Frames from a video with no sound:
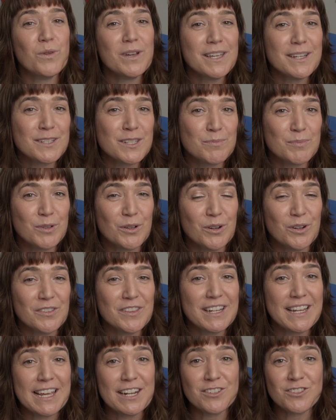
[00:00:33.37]
we explore
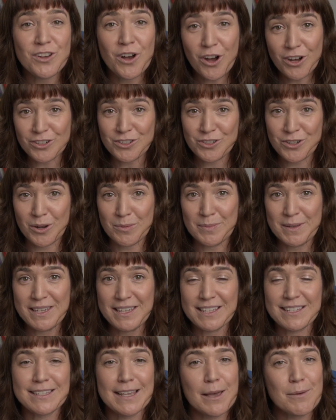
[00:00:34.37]
the latest hot
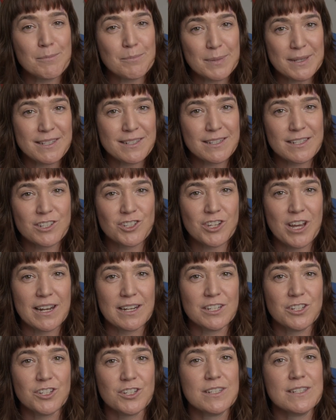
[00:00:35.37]
topics and business
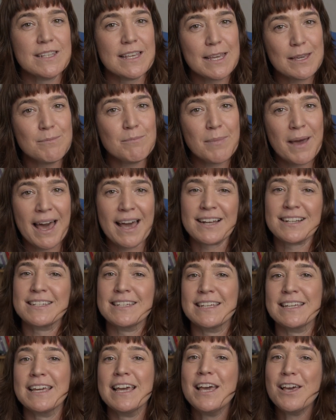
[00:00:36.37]
challenges
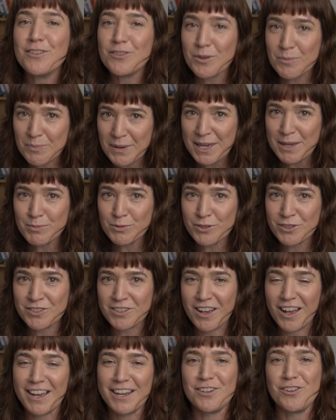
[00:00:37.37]
impacting the people
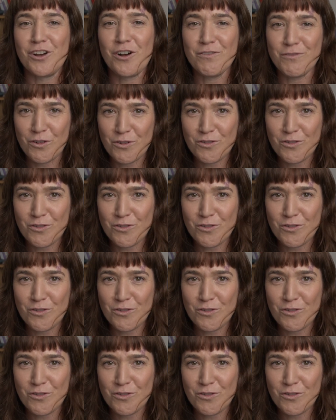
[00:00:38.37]
side of